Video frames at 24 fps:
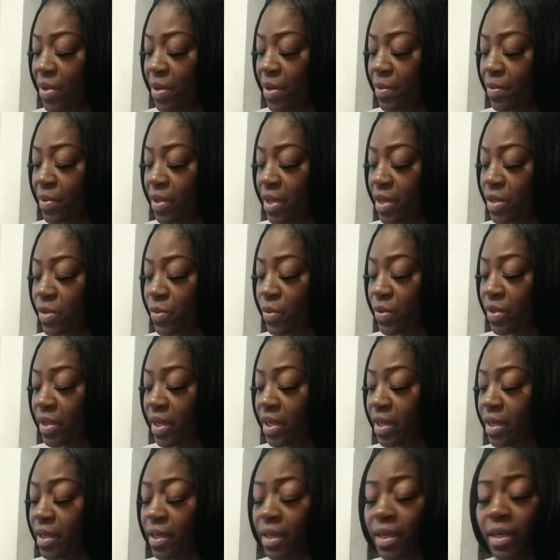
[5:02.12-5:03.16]
a place where they
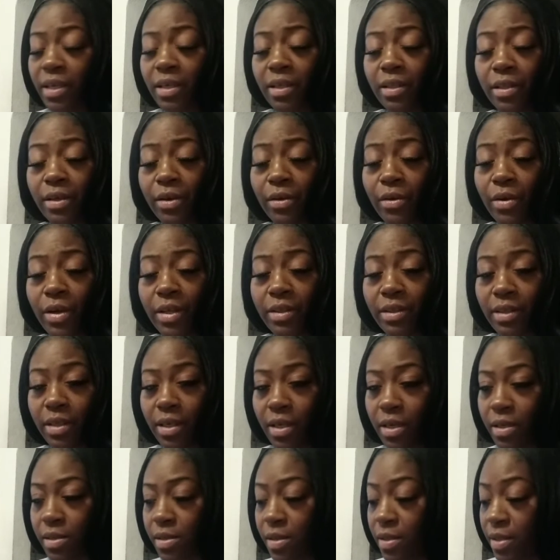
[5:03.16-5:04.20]
can get clear on
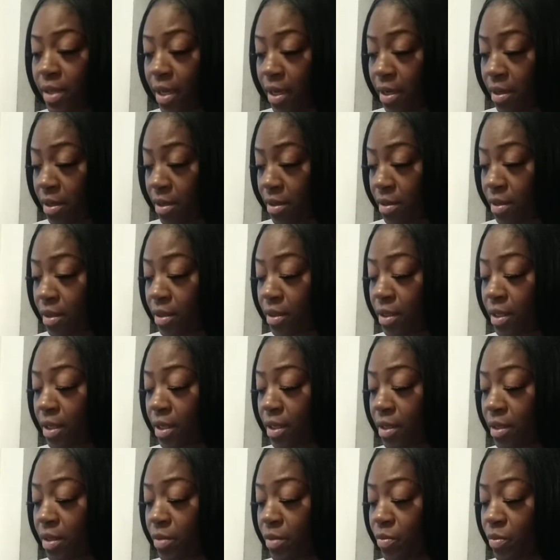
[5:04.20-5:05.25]
things. And that,
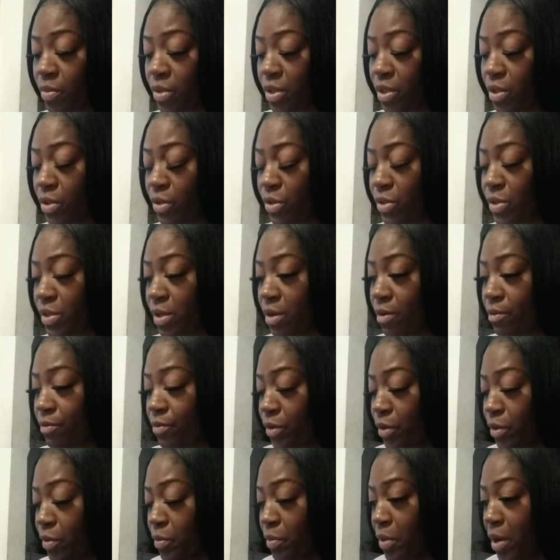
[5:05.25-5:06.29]
again, could be yourself or
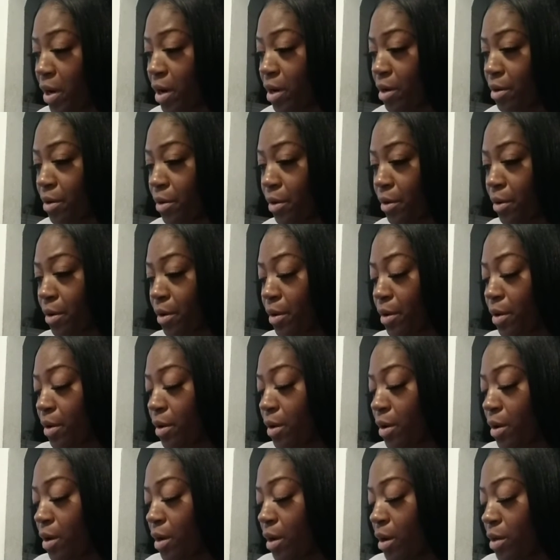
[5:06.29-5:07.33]
your partner,
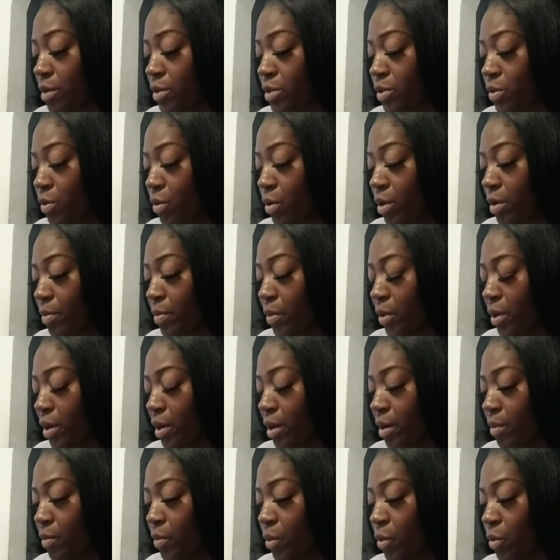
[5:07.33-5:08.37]

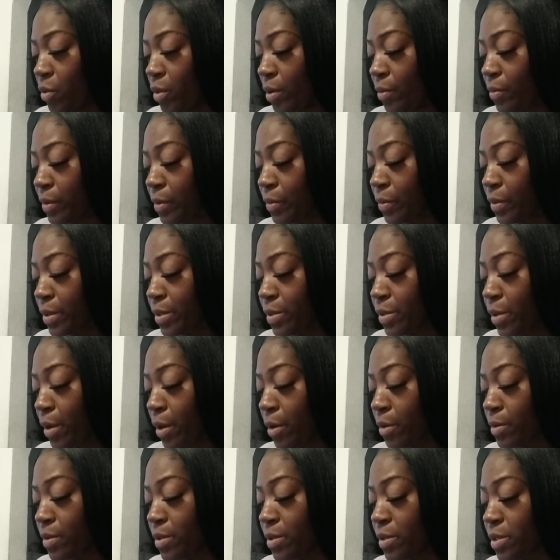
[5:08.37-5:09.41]
Scorp, whoever was
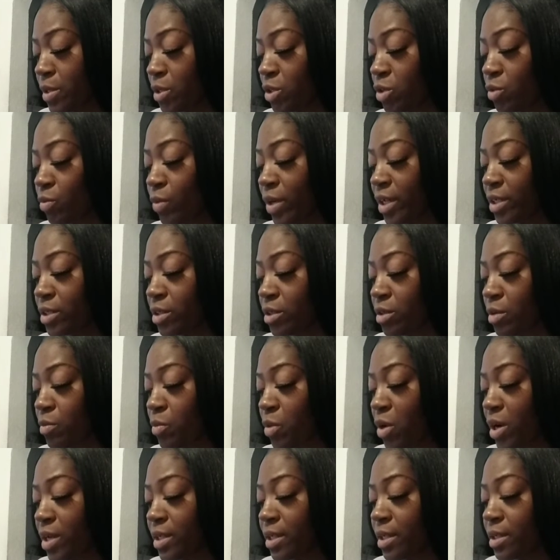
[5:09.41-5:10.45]
hurt in the situation or
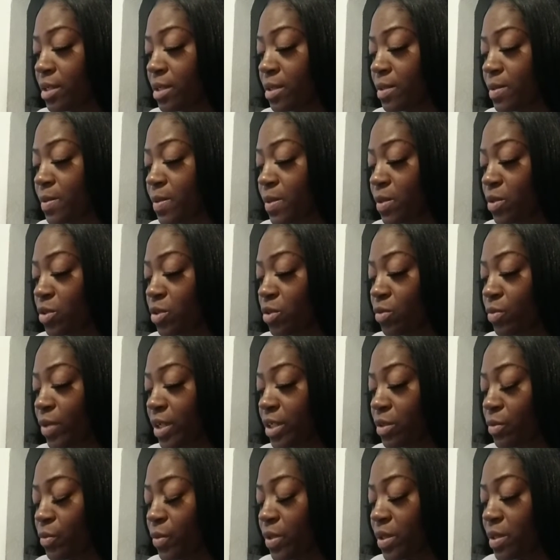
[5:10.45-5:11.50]
brought in on the
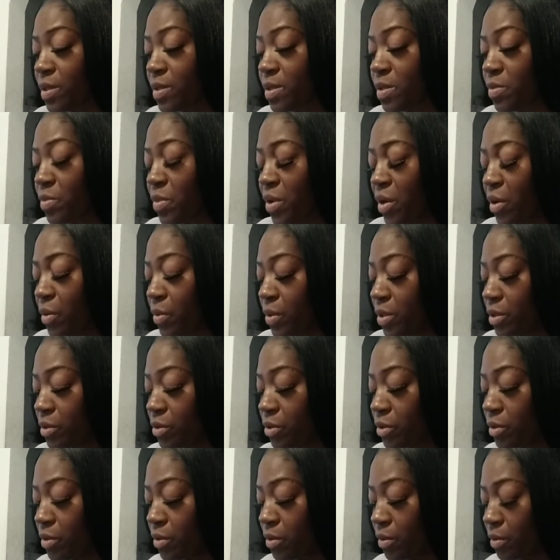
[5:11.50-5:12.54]
situation with this
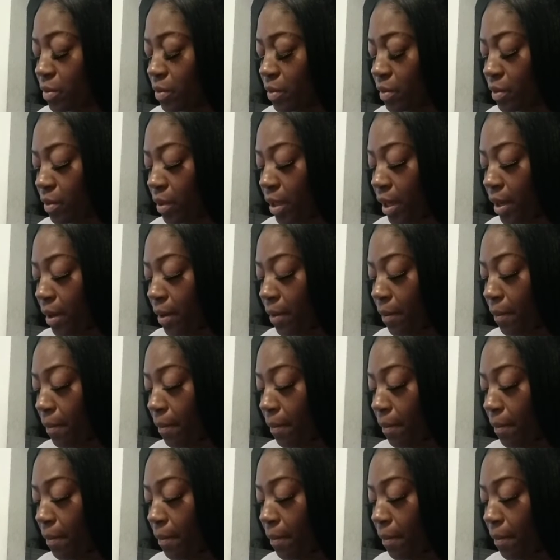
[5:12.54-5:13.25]
marriage. Okay.